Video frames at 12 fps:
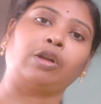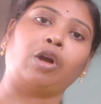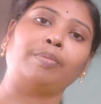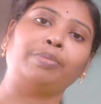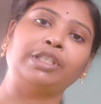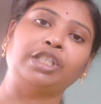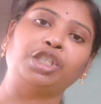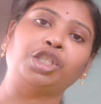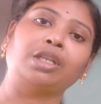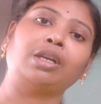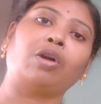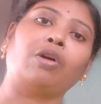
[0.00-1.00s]

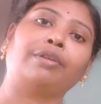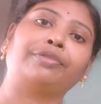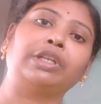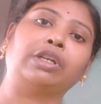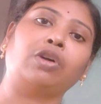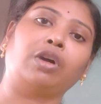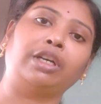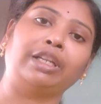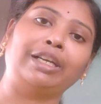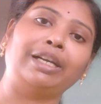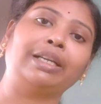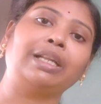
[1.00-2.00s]
composition of the
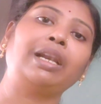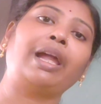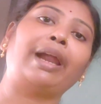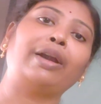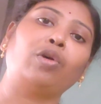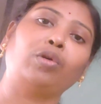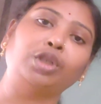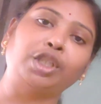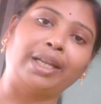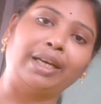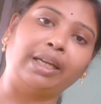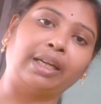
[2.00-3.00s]
continental and
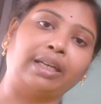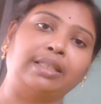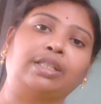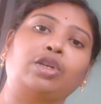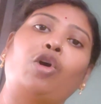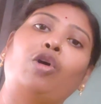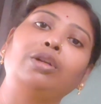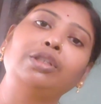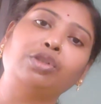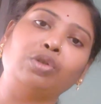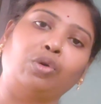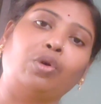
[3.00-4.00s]
oceanic crust
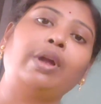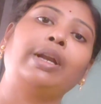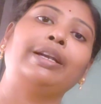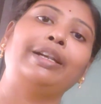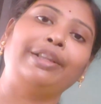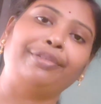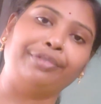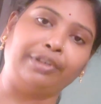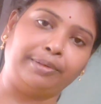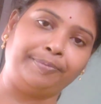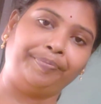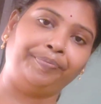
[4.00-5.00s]
also
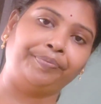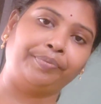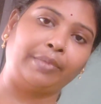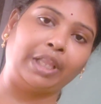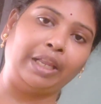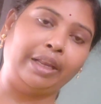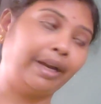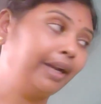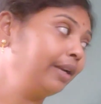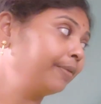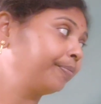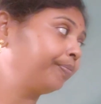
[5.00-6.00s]
differ, right?